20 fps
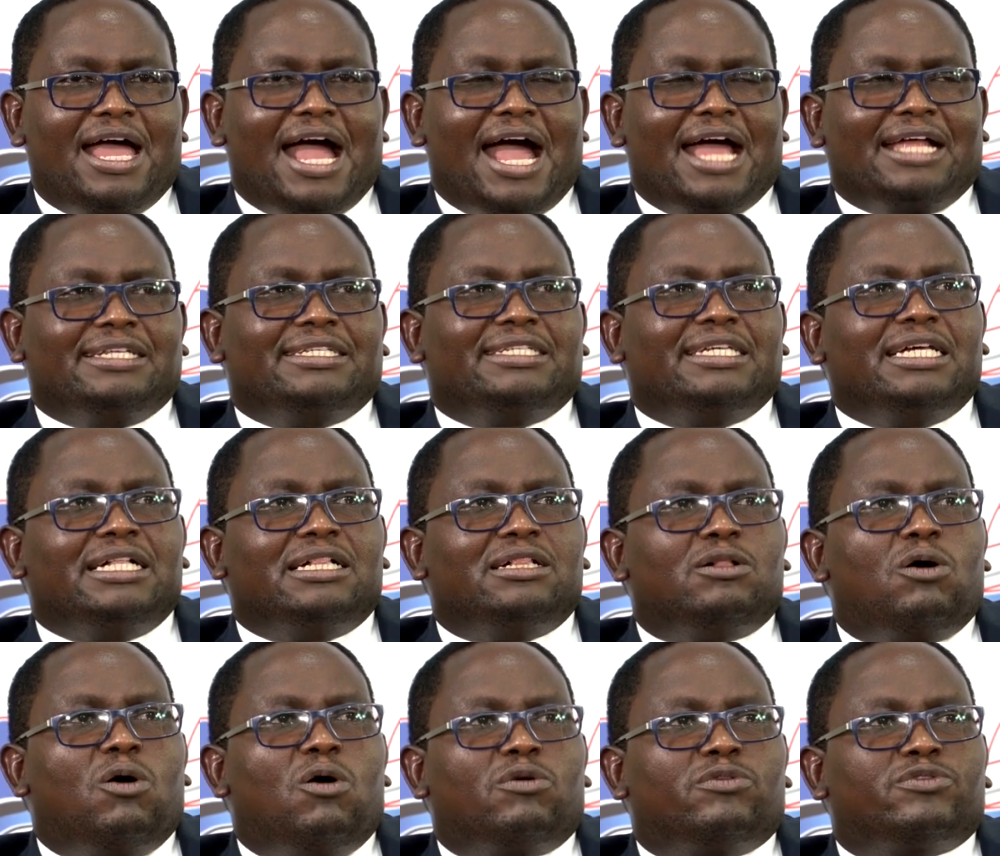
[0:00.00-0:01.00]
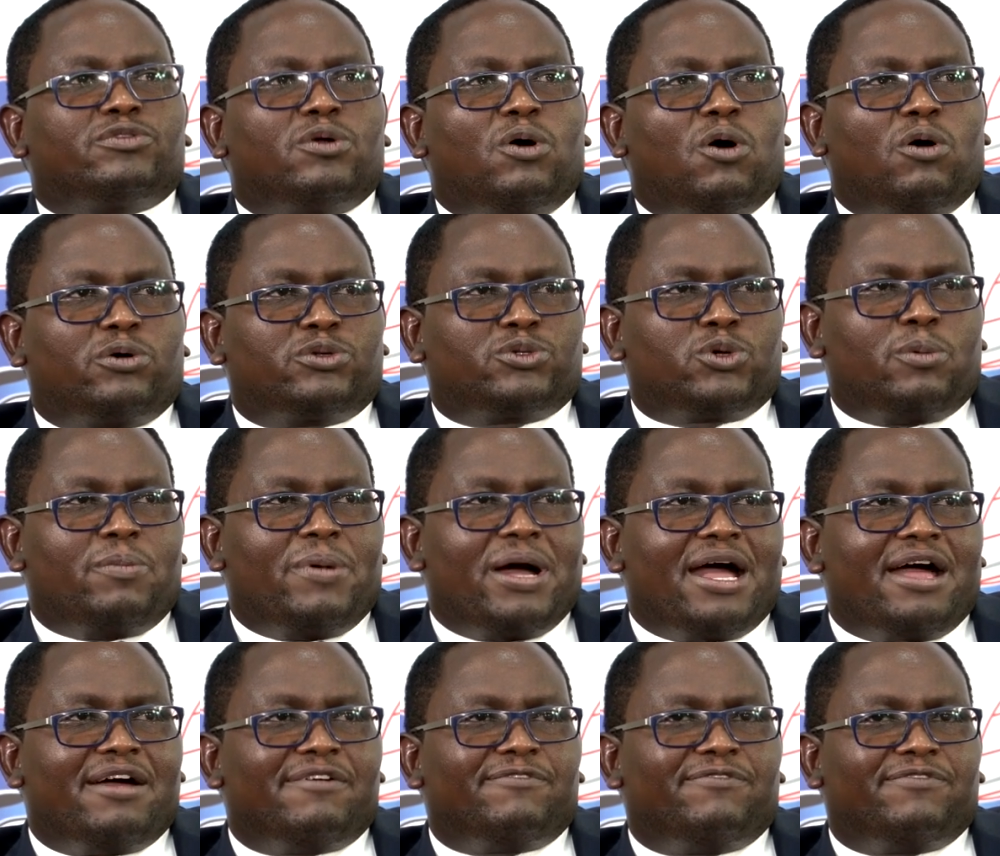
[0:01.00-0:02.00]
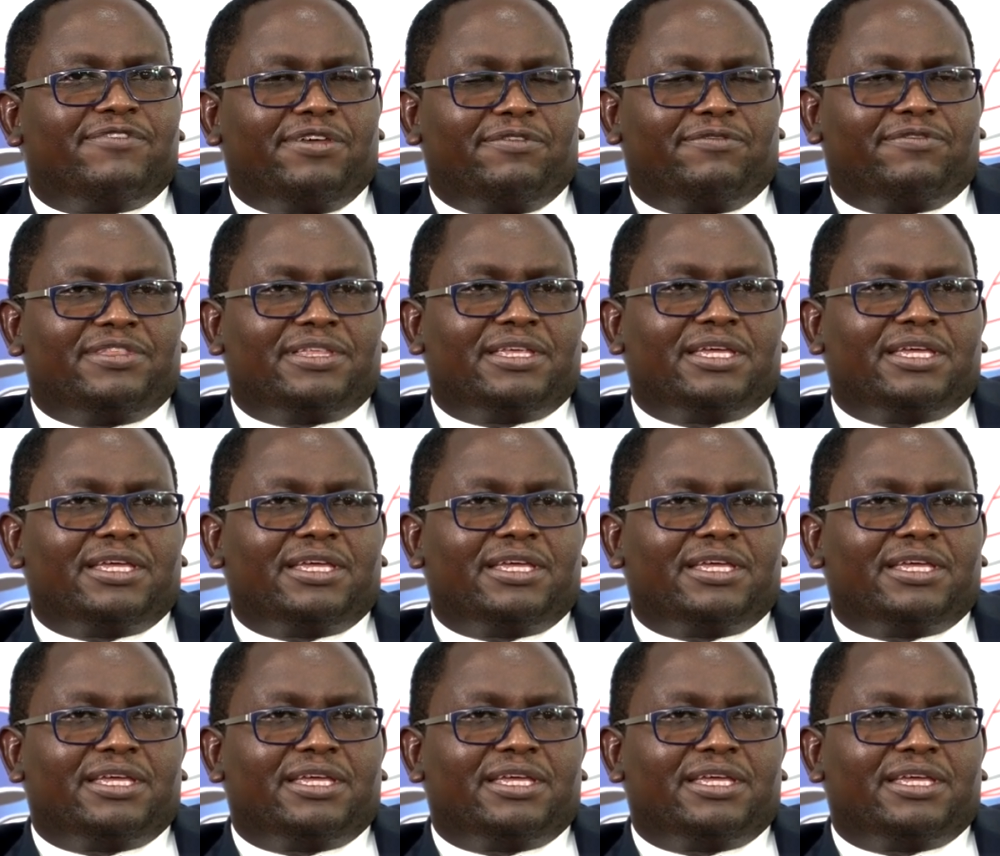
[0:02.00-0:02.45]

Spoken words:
until October 5th.